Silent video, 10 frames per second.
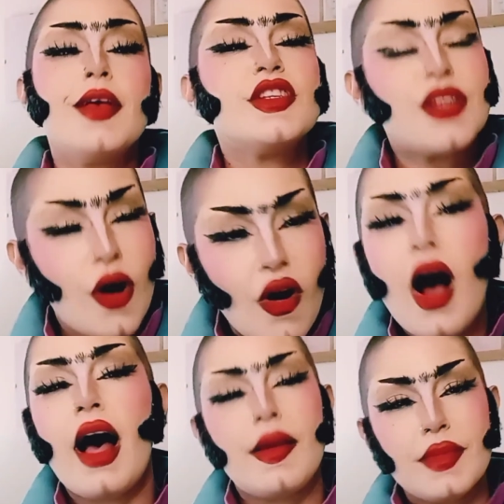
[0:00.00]
So
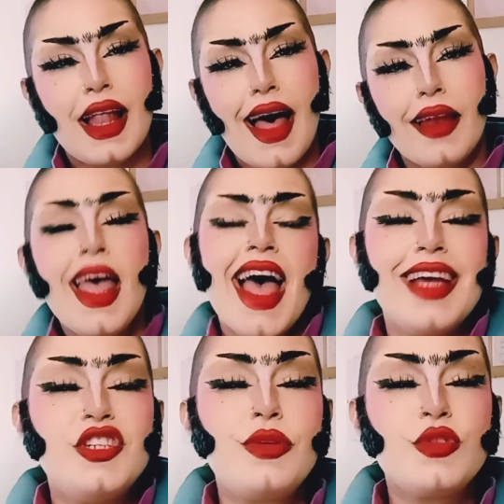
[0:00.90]
I'm glad. And
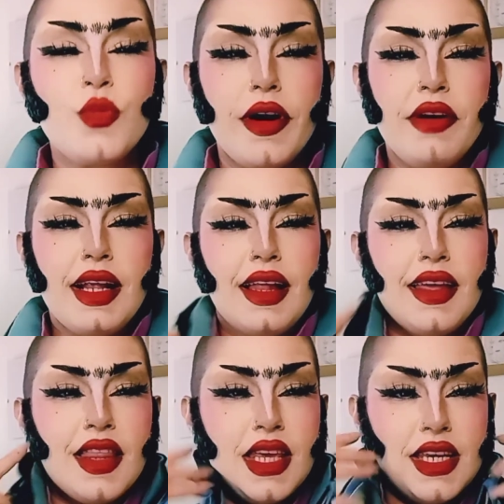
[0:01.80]
she was wearing
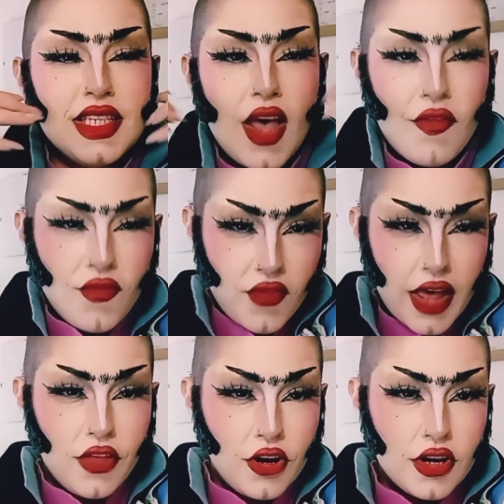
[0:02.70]
like these
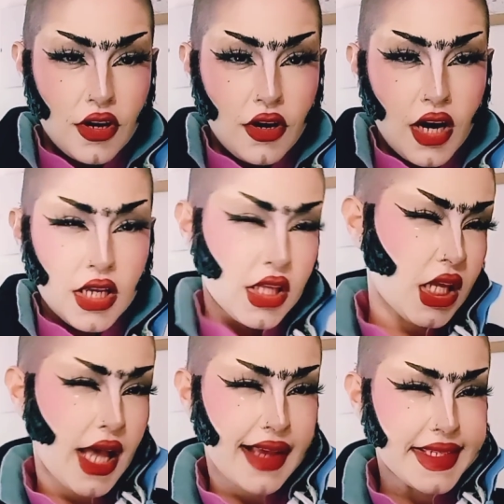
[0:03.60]
feather
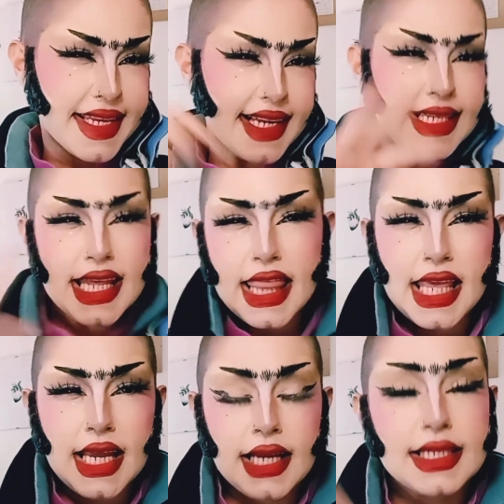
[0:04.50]
accent
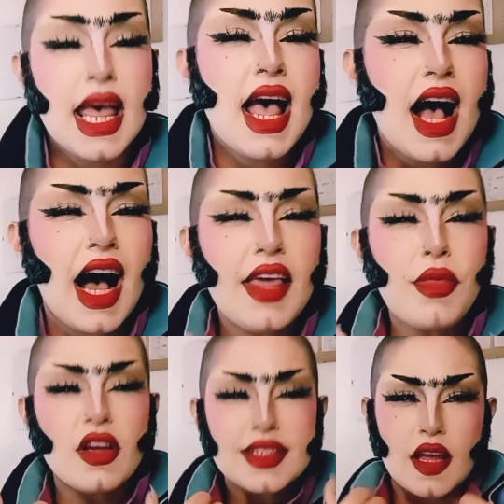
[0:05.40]
things. I
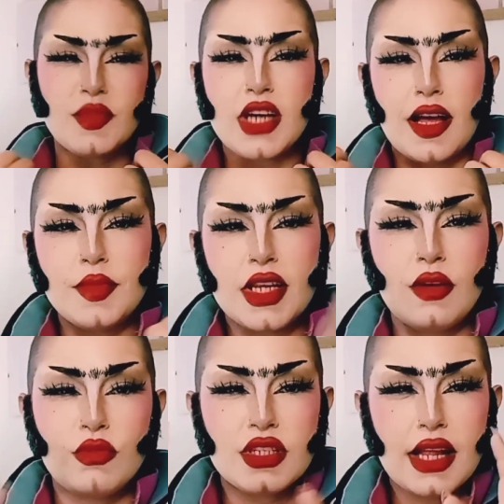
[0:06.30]
thought sometimes it
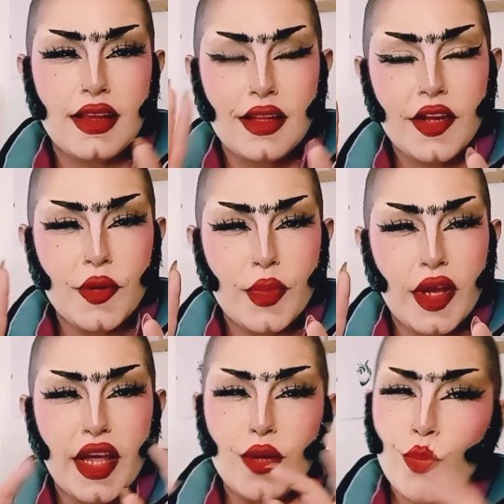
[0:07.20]
was like a little
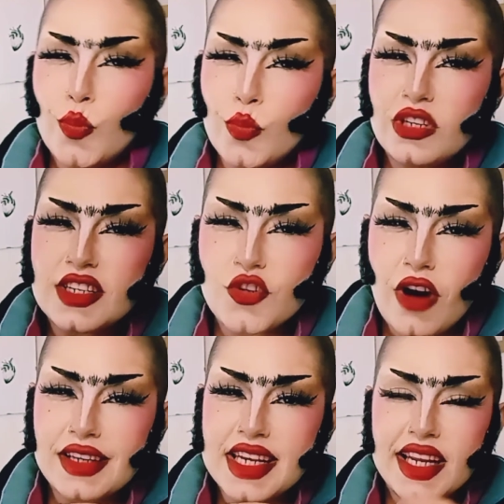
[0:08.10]
bit
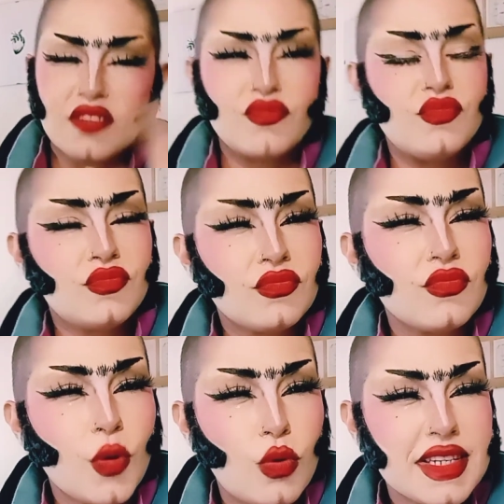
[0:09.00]
distracting.
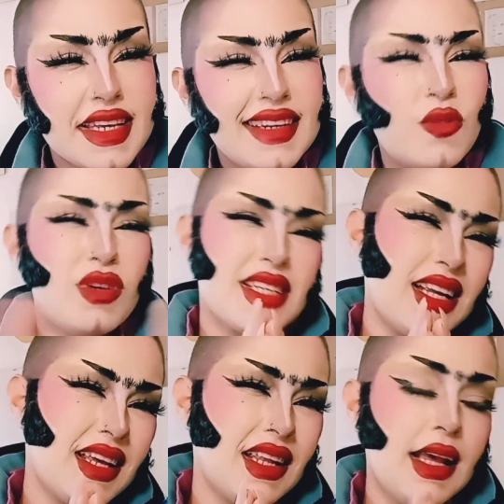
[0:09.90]
Wasn't
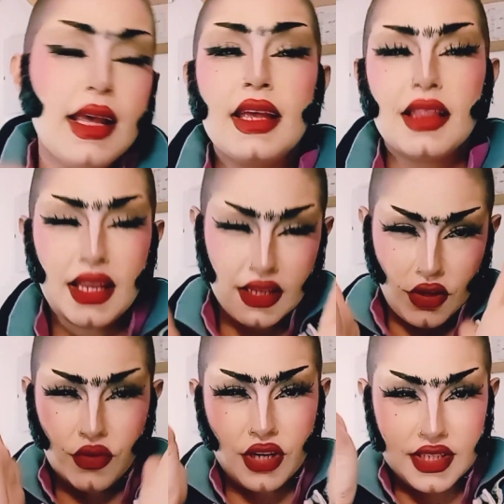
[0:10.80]
it? Like you
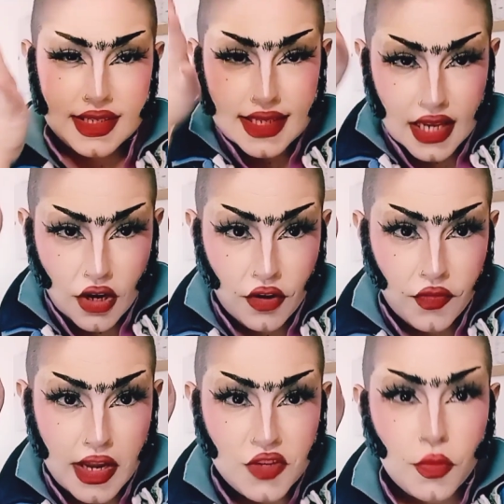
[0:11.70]
couldn't see her
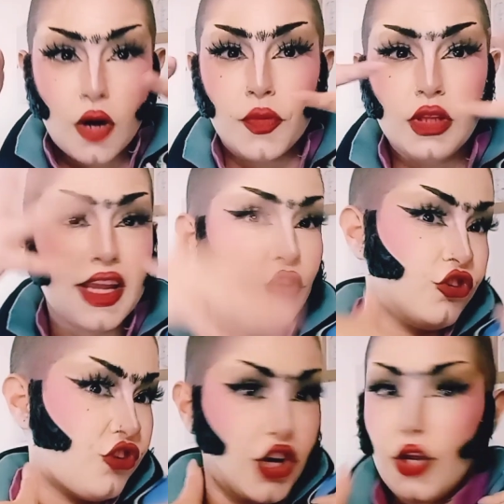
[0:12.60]
face properly, or
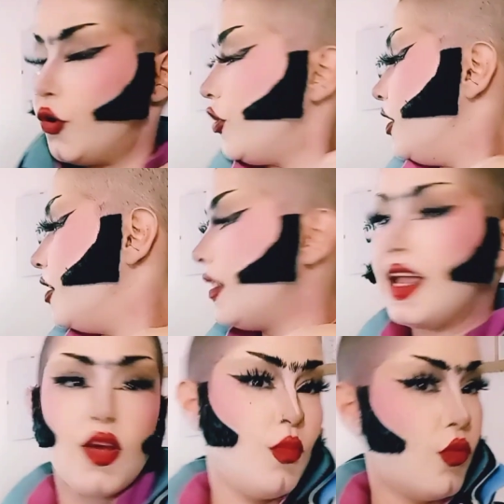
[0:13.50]
she couldn't
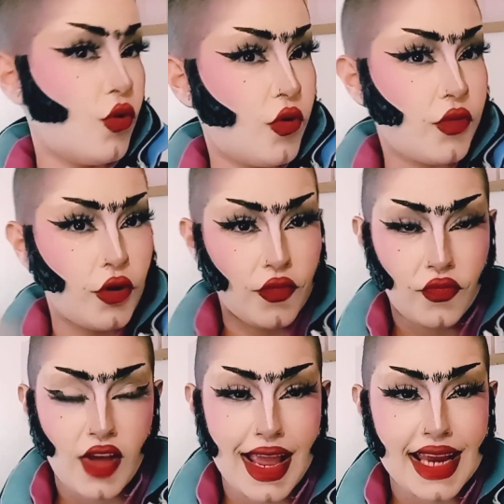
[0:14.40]
like move her
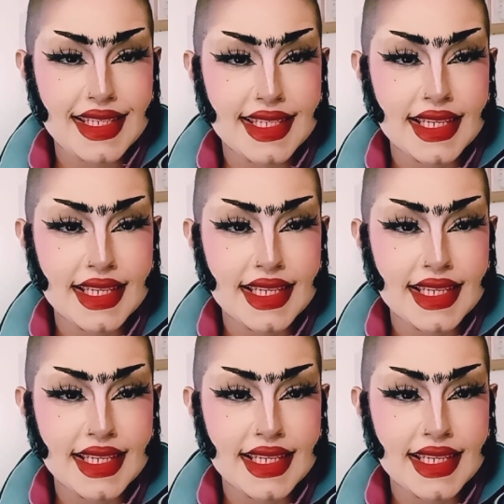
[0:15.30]
face.